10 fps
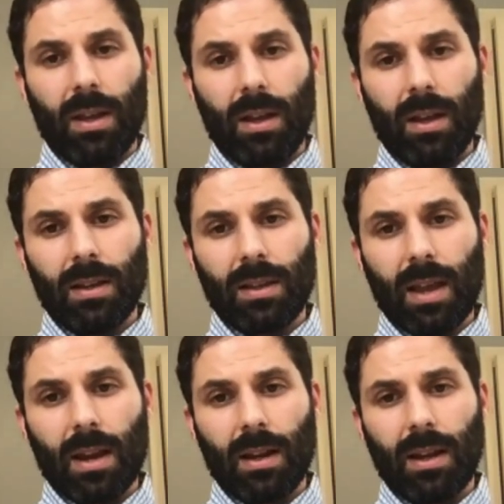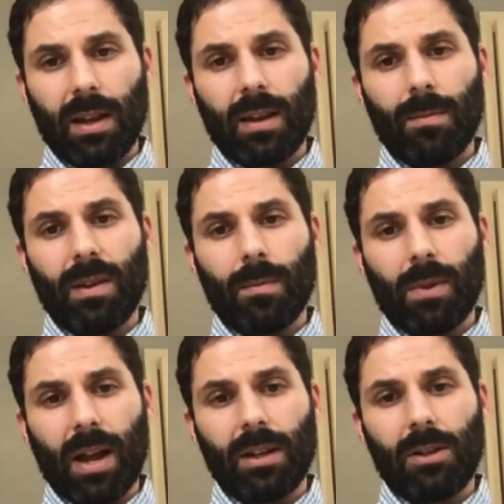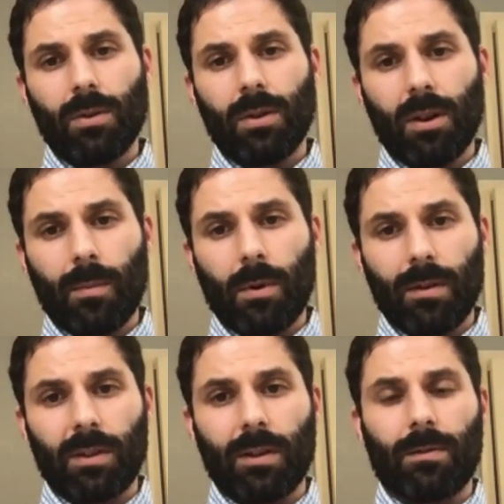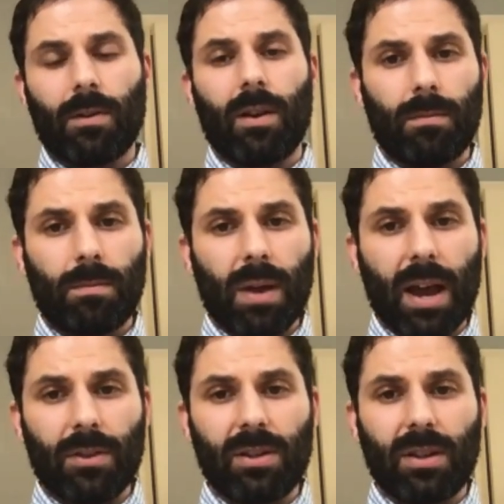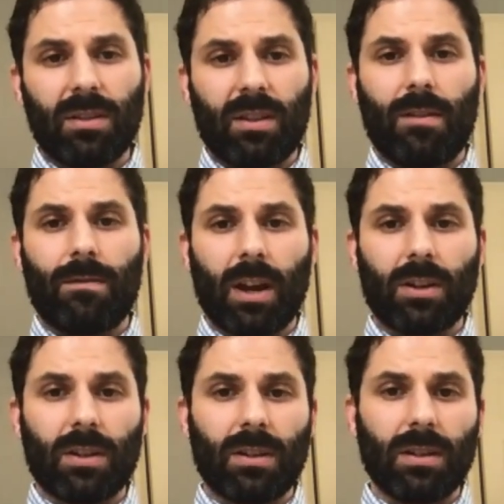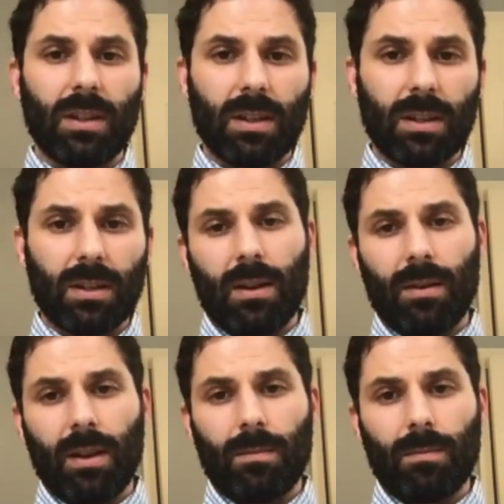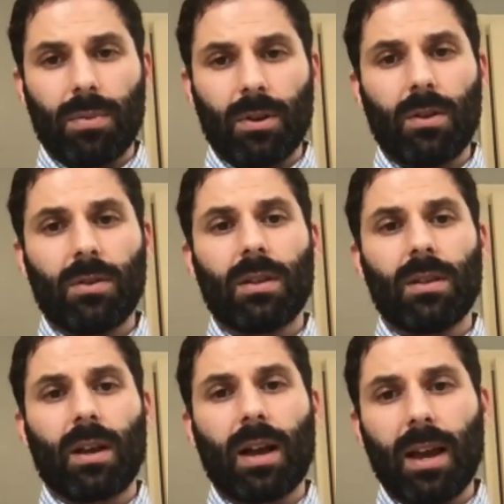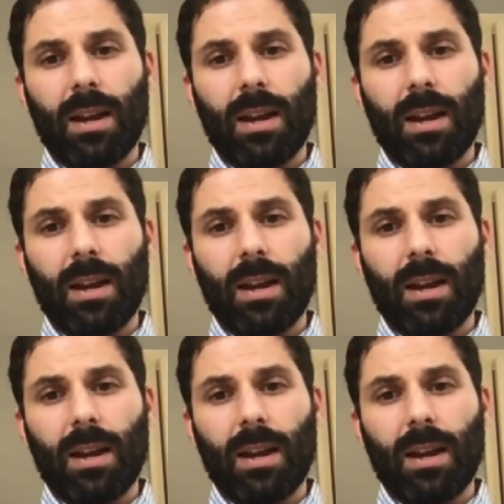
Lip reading: is that it can be applied to a number of different pathogens and infectious diseases. It produces a kind